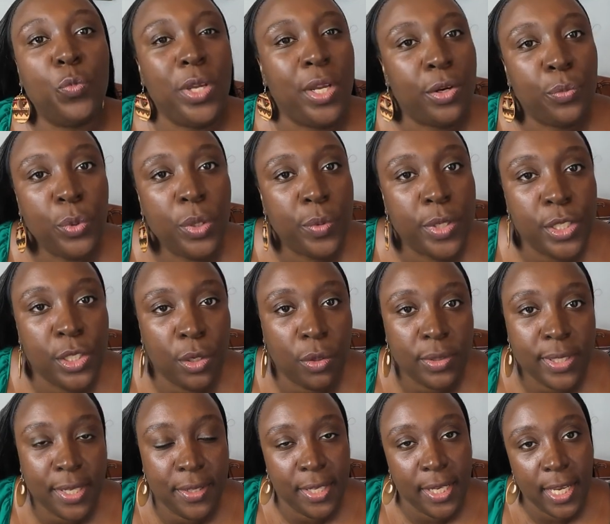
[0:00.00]
we were
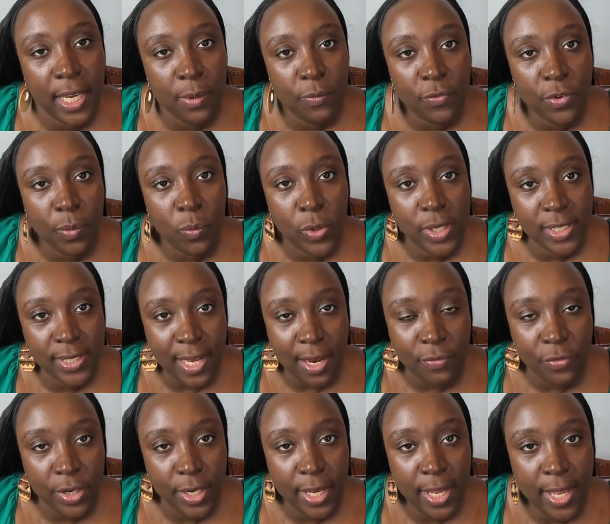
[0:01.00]
told that they came from West
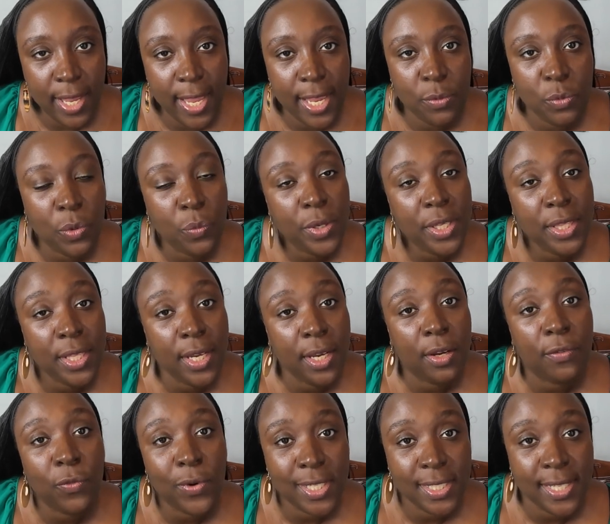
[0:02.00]
Africa. And when we
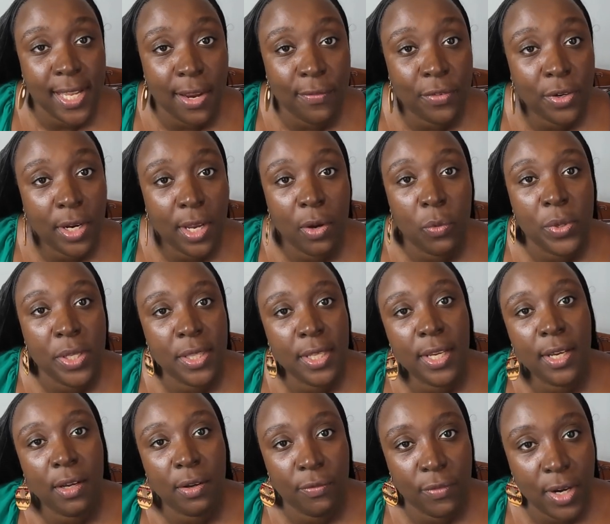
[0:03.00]
think of West Africa, we
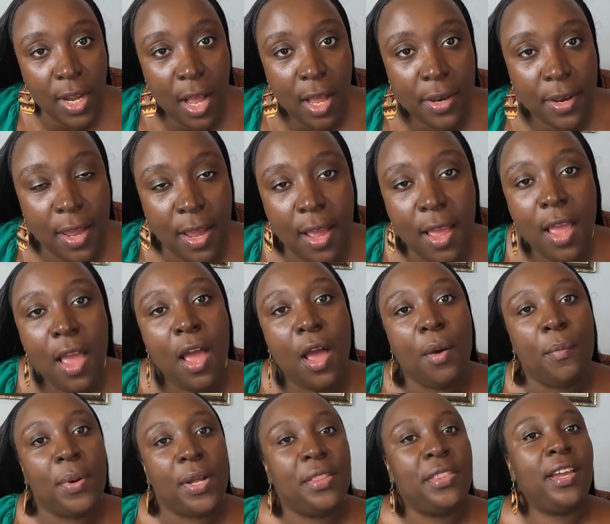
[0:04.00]
think of Ghana.
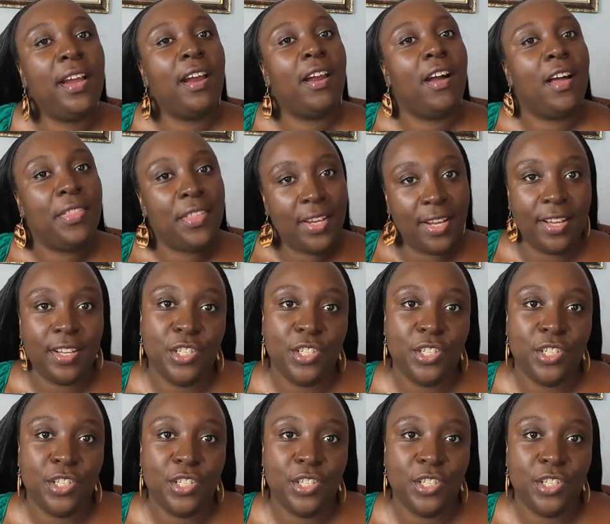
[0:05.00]
But there are other